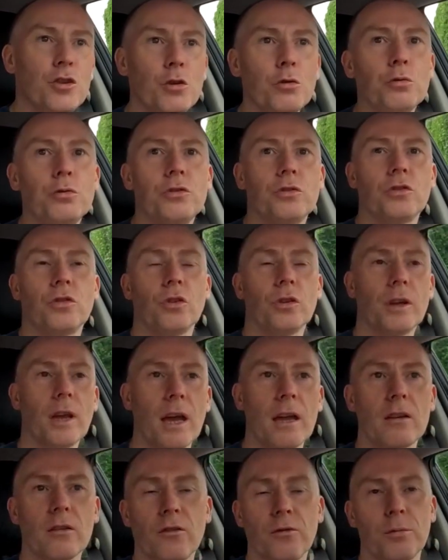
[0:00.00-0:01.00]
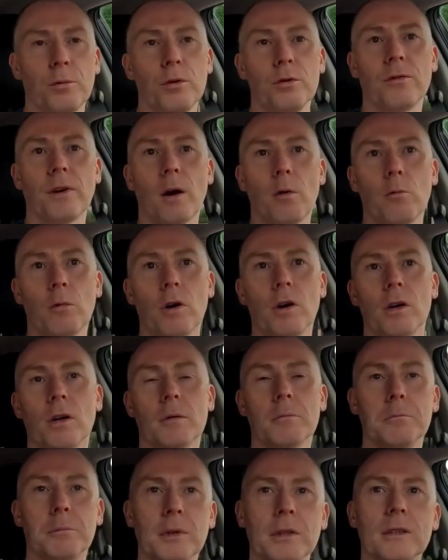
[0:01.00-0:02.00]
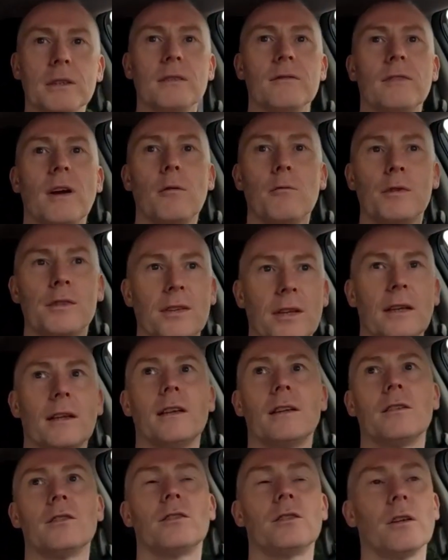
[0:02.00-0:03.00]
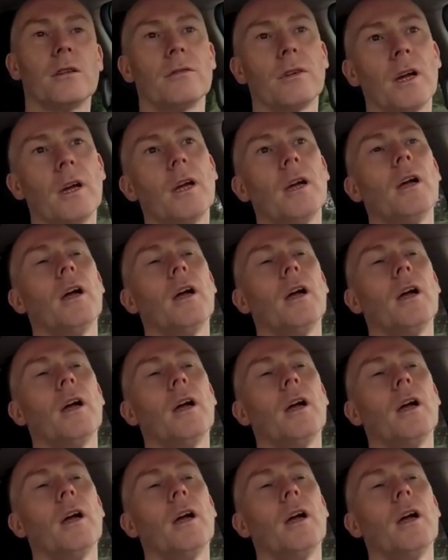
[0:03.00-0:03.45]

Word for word: used to getting through that work and building that resilience of,